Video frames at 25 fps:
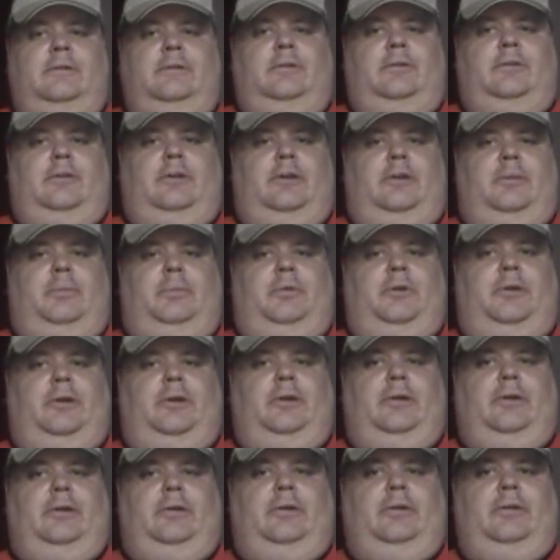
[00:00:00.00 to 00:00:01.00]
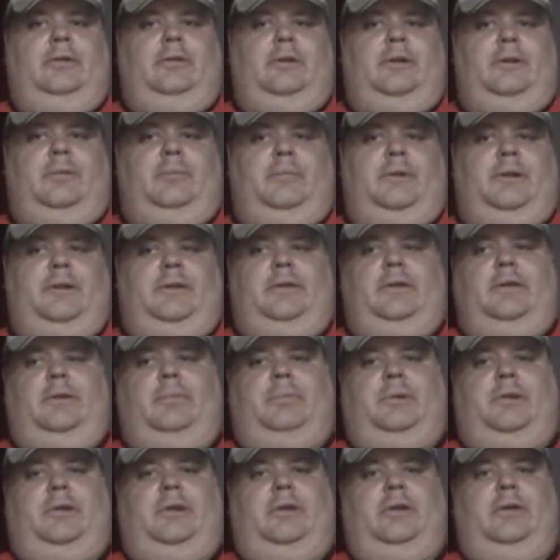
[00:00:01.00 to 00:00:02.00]
to get a player that might not
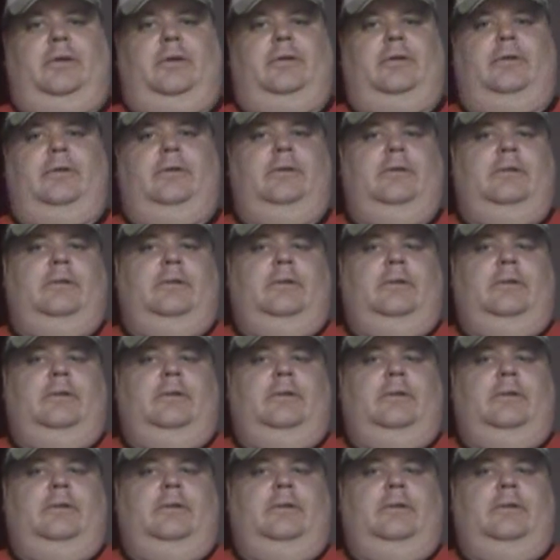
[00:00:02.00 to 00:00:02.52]
be here